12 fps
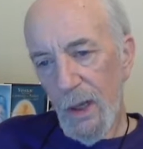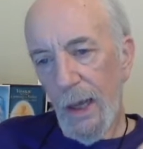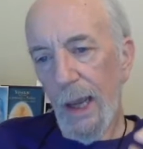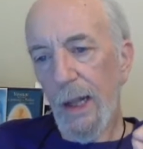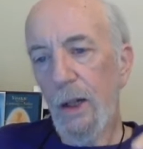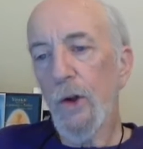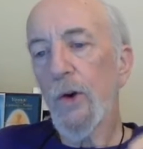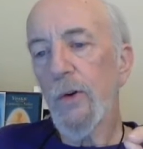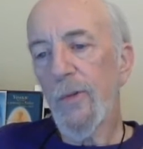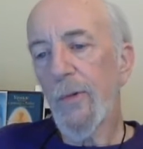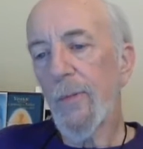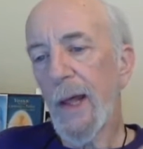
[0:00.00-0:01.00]
and
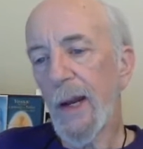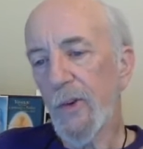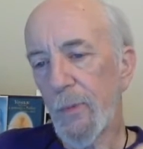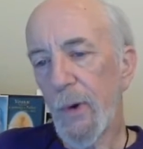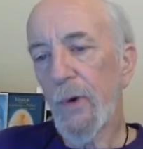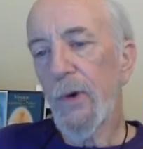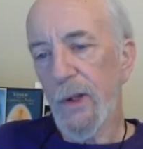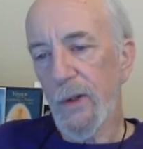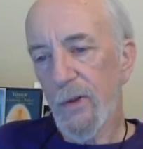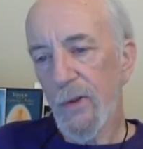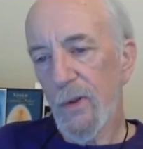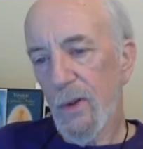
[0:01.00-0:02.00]
learn from that
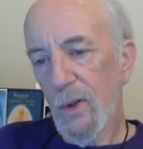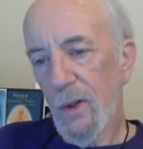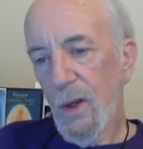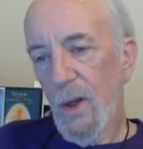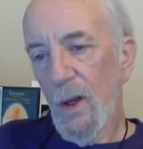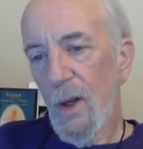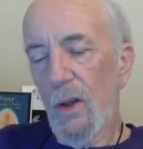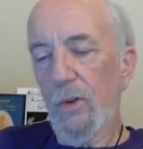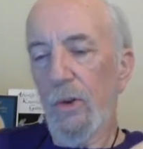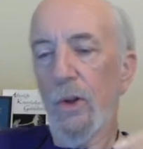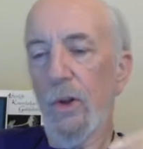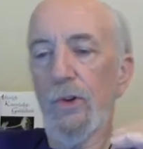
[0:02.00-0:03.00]
experience,
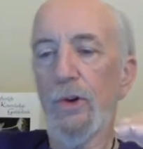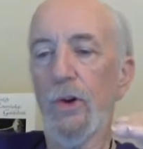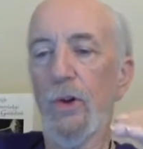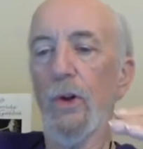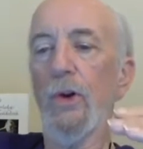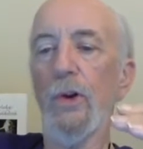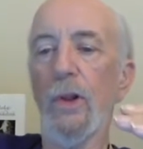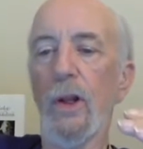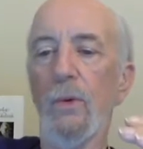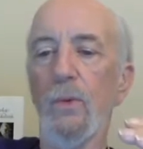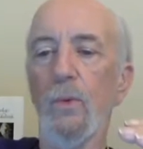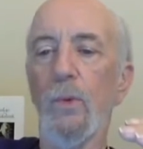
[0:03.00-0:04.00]
so that you learn
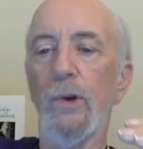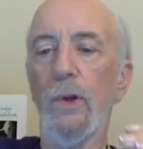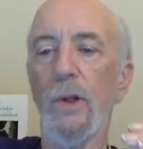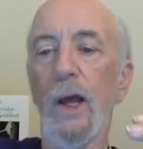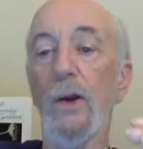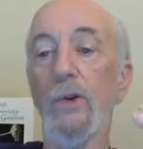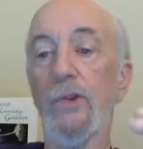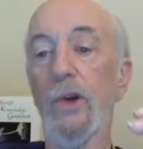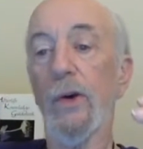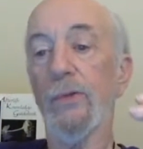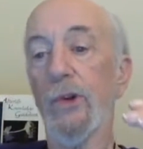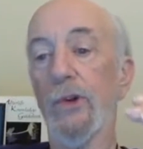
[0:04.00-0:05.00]
that when you allow
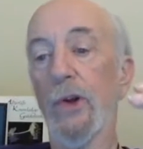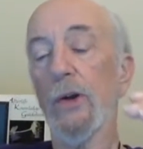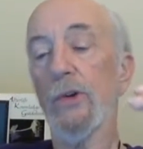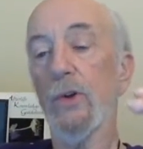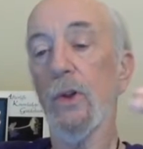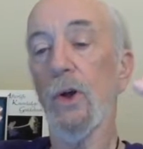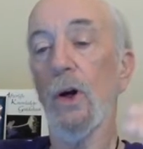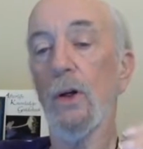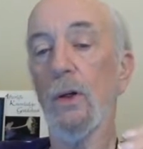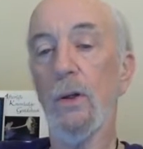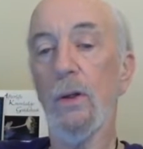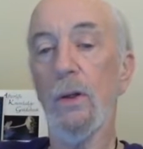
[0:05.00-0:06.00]
yourself to talk too
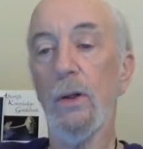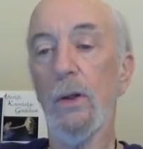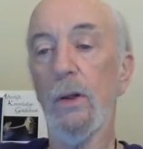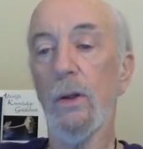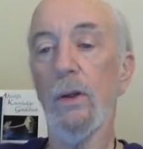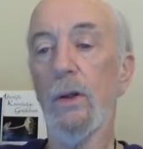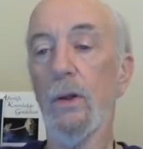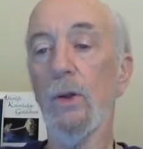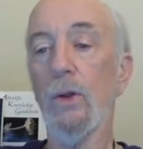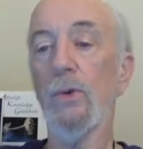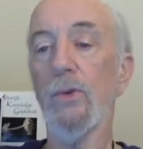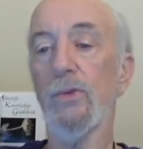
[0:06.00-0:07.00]
long, you
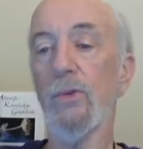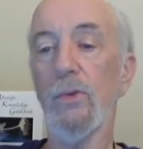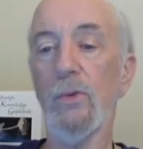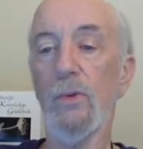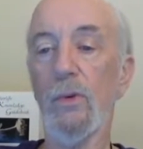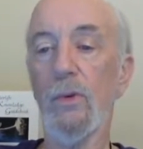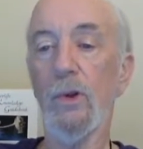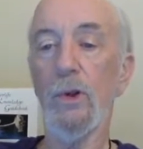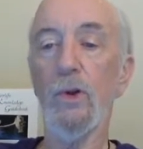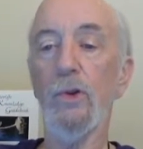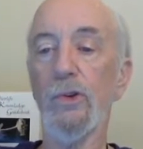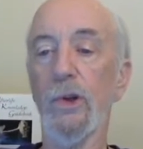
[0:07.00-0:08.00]
lose
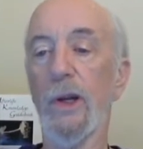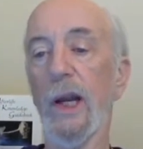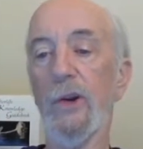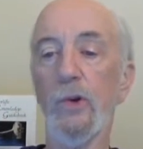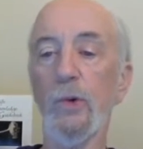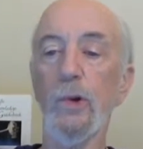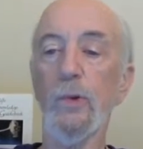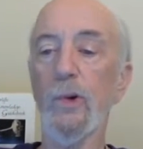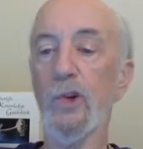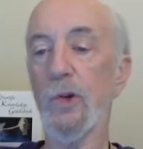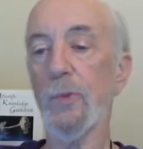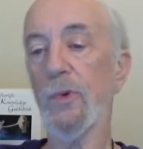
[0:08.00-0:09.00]
connection with
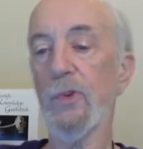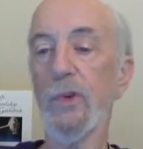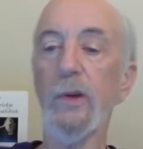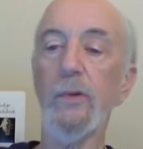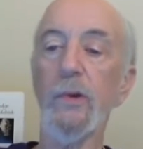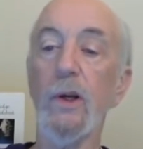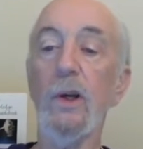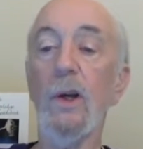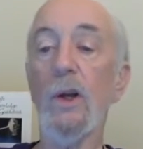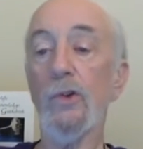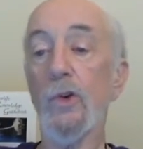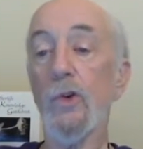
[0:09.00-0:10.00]
what you're perceiving.
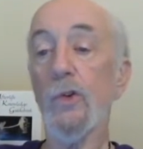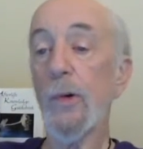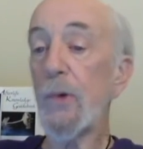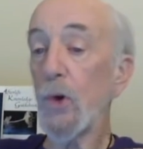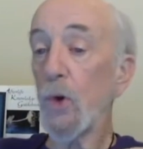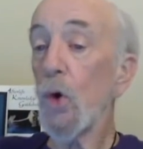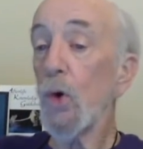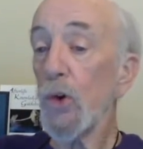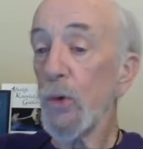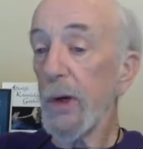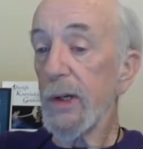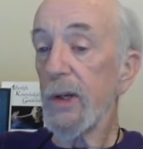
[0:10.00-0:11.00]
So from your own
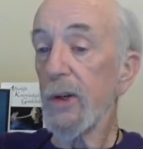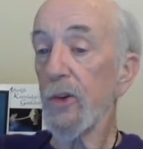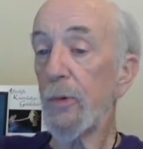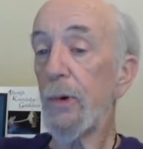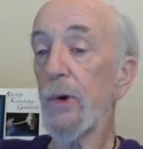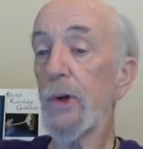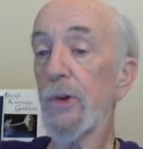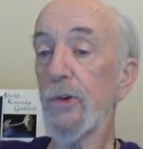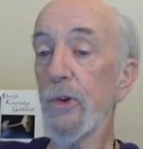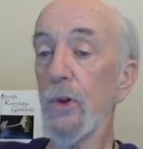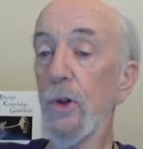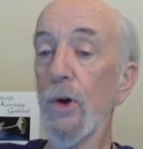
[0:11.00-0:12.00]
direct experience,
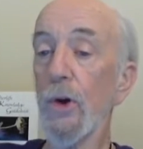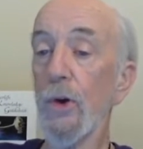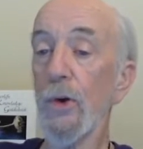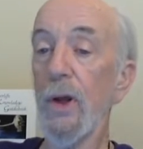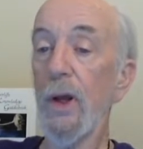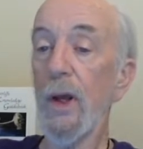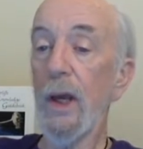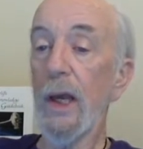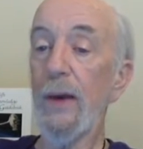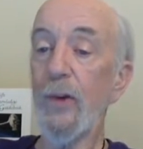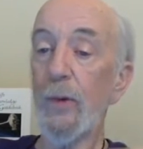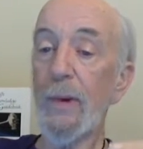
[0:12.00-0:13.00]
you learn
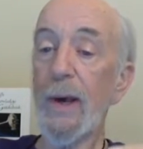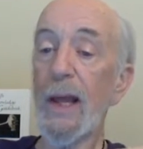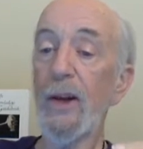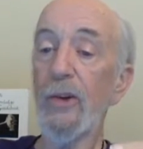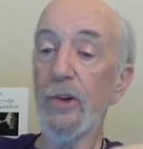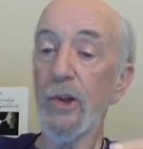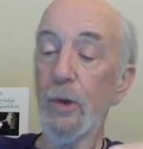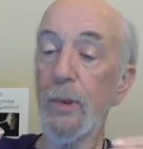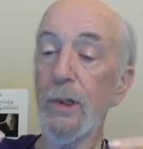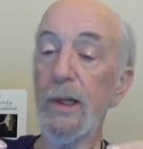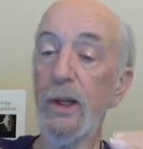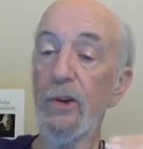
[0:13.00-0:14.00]
if you manage to
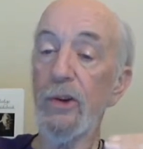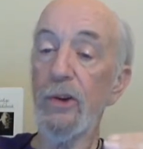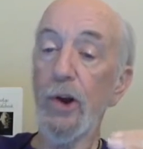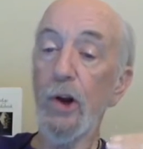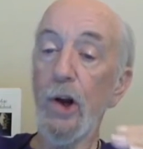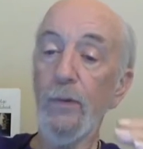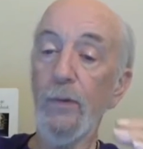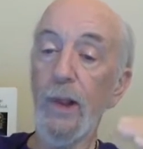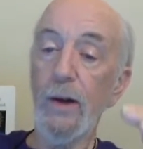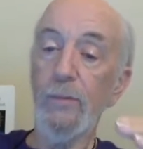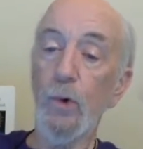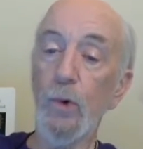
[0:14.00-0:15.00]
completely shut off
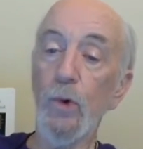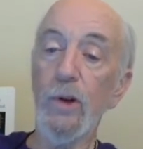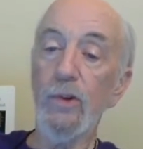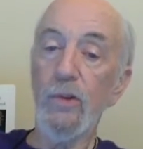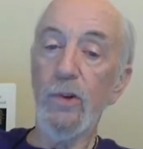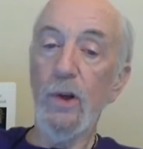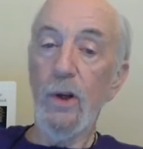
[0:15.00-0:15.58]
that voice,